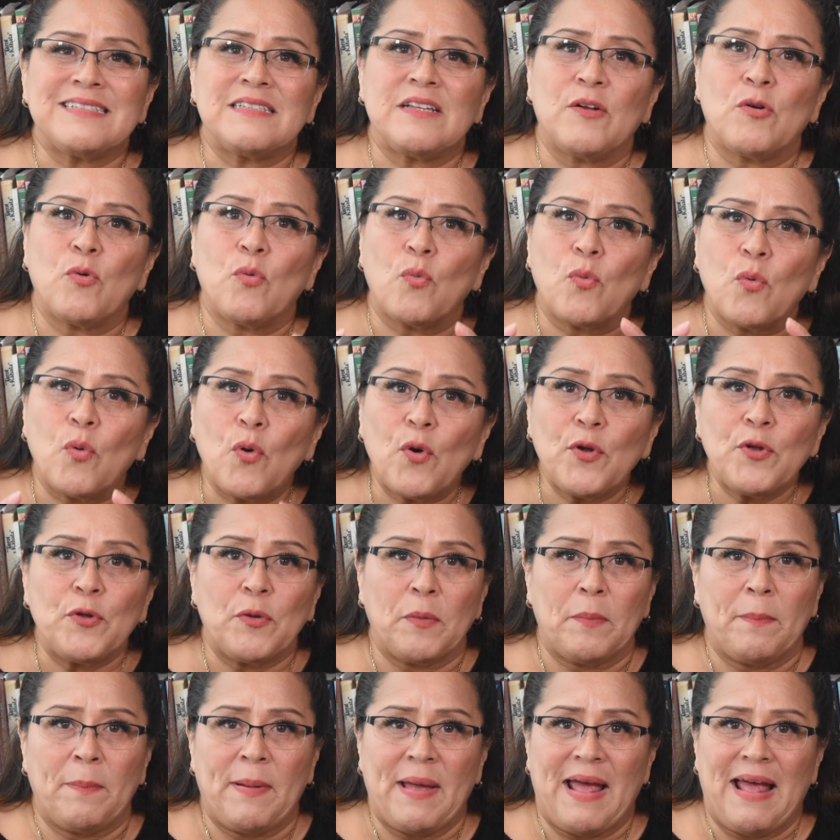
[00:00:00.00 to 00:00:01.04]
the
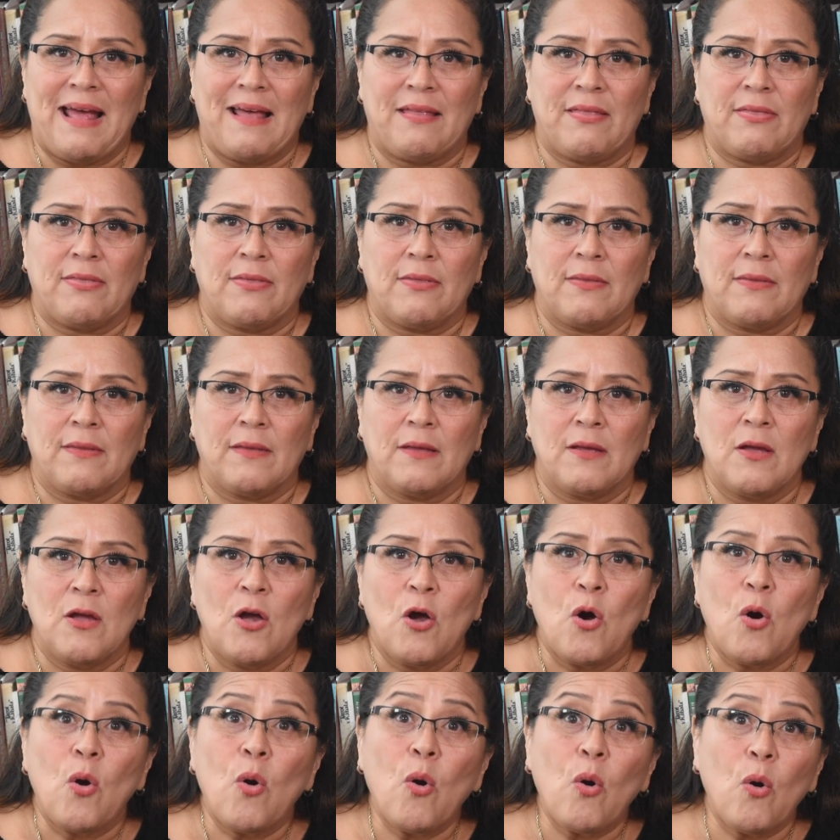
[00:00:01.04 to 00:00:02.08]
royal path
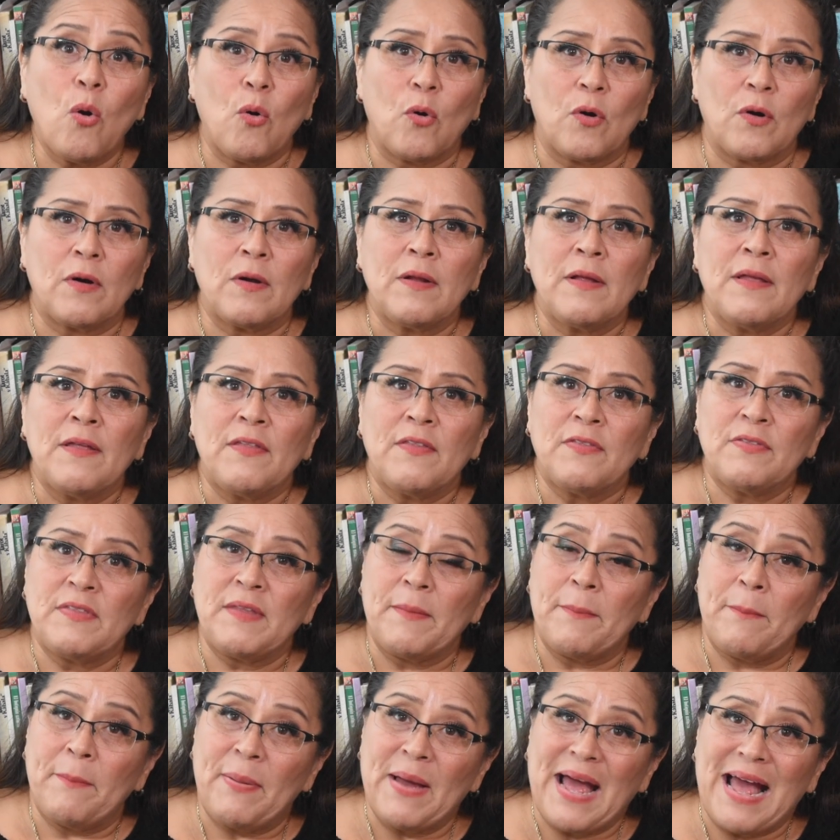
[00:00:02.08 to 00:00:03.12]
or the
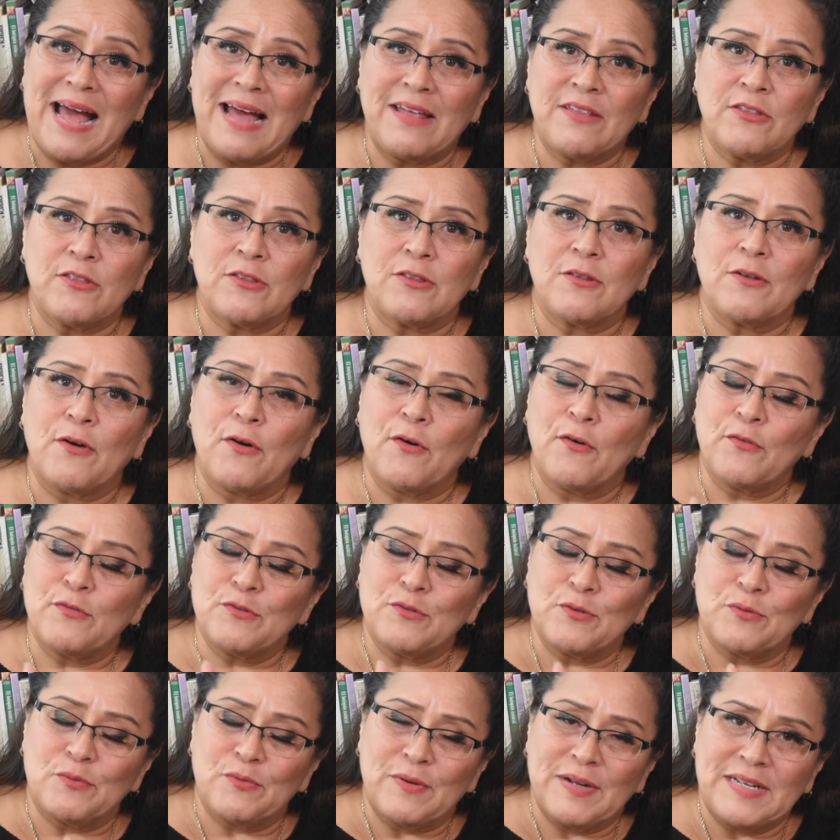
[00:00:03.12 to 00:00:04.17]
path of
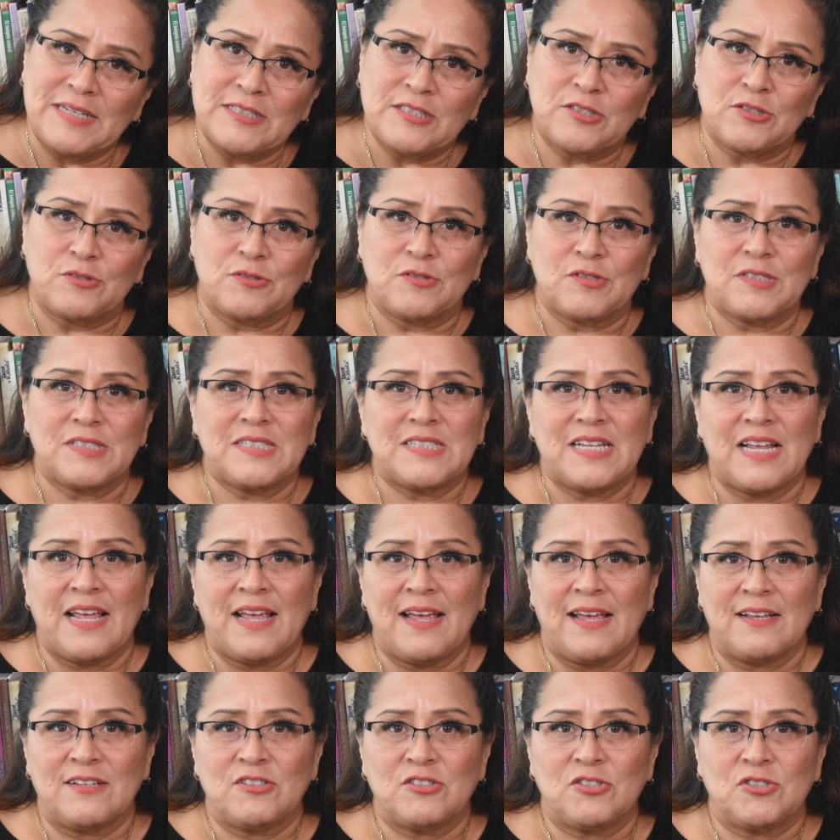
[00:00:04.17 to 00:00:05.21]
the razor's
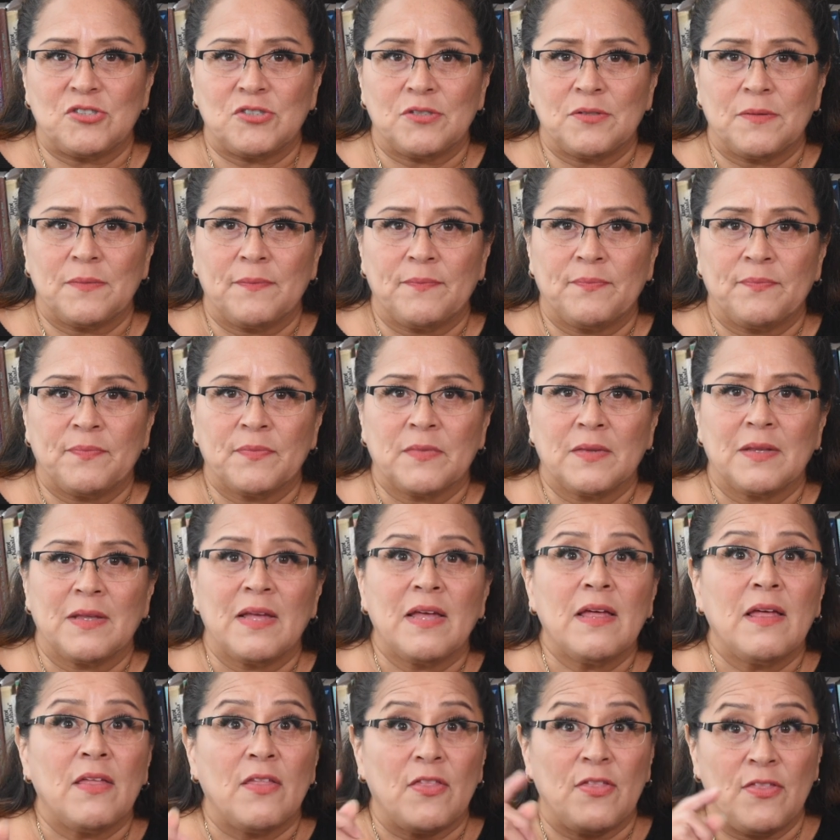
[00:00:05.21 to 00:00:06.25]
edge.
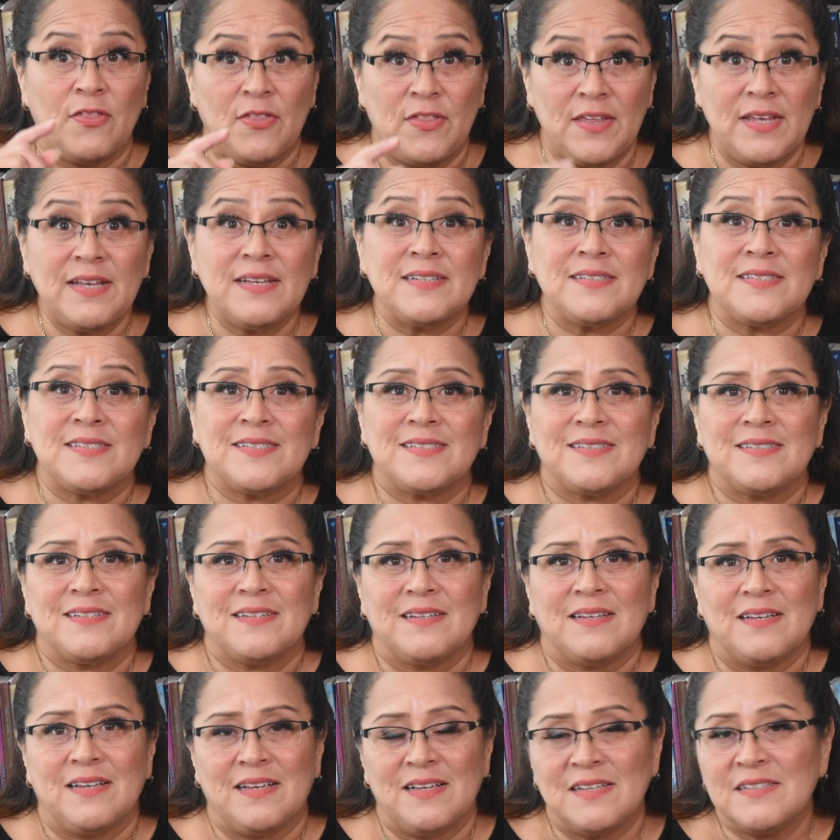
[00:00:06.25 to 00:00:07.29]
This
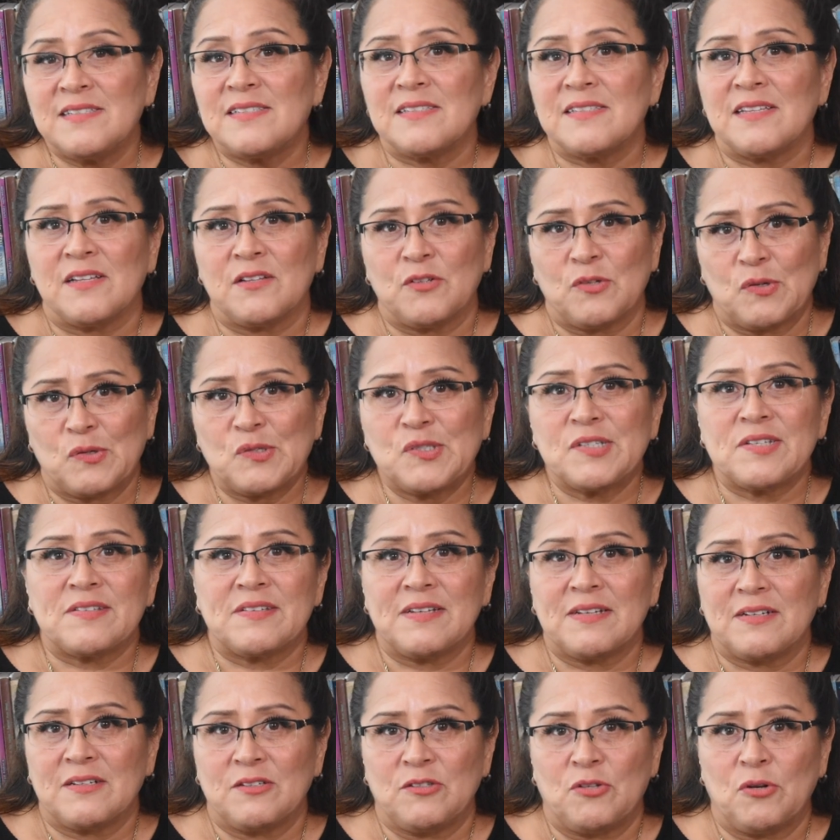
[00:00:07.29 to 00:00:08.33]
is the Gnostic
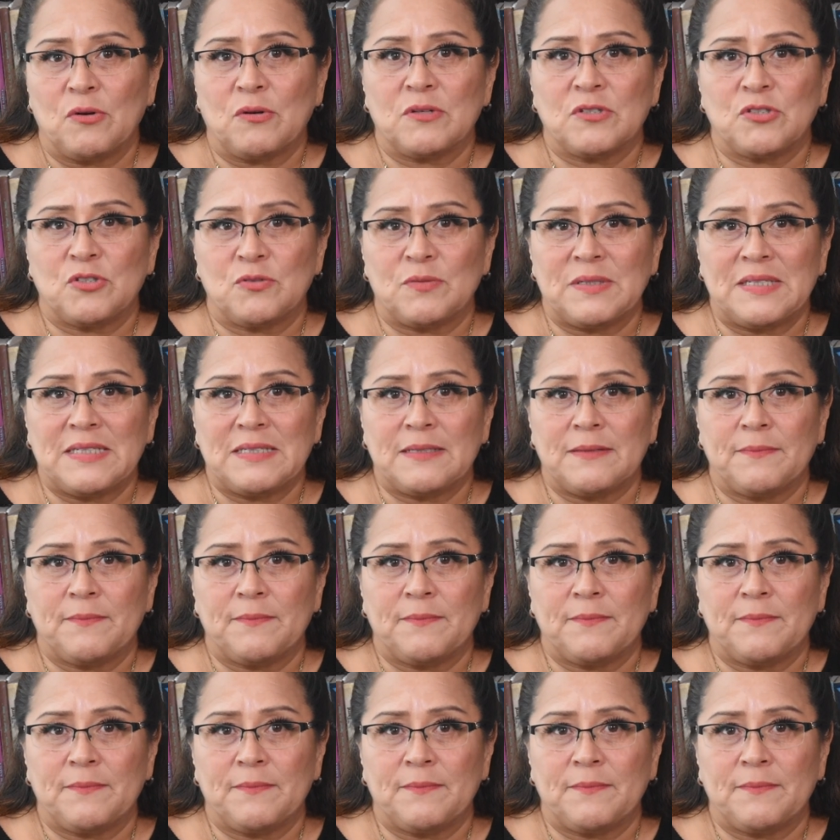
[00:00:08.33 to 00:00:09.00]
doctrine.